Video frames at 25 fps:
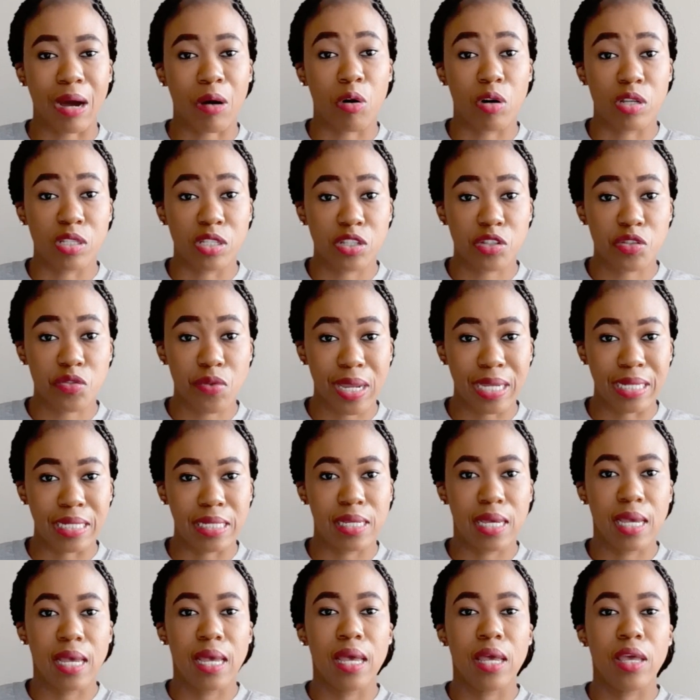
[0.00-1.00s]
constrained,
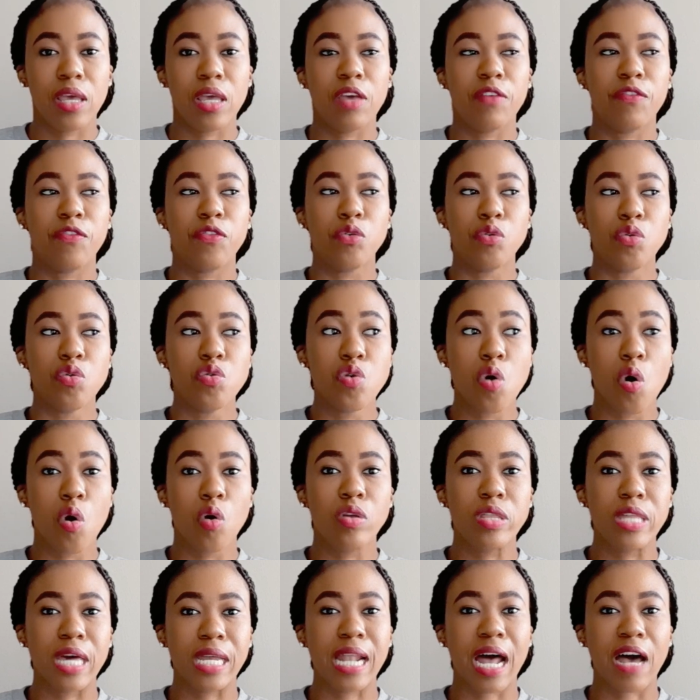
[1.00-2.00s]
if you know
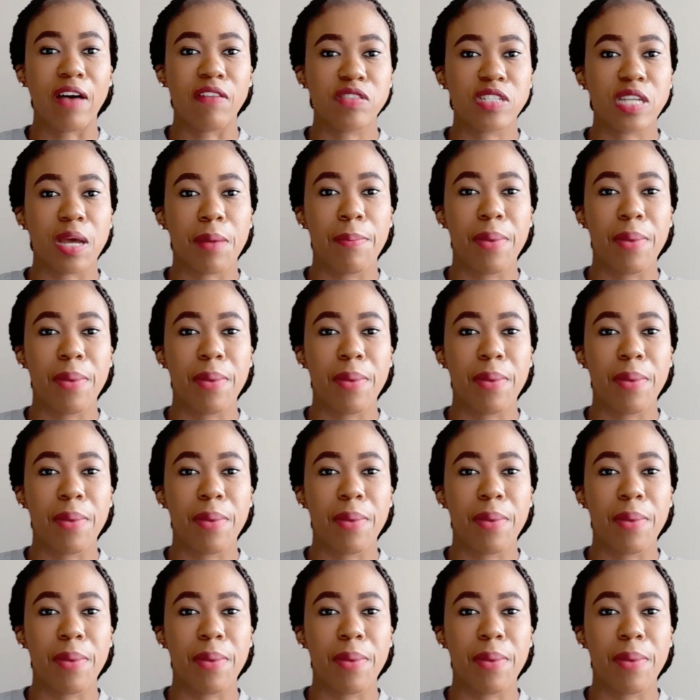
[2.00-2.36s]
that after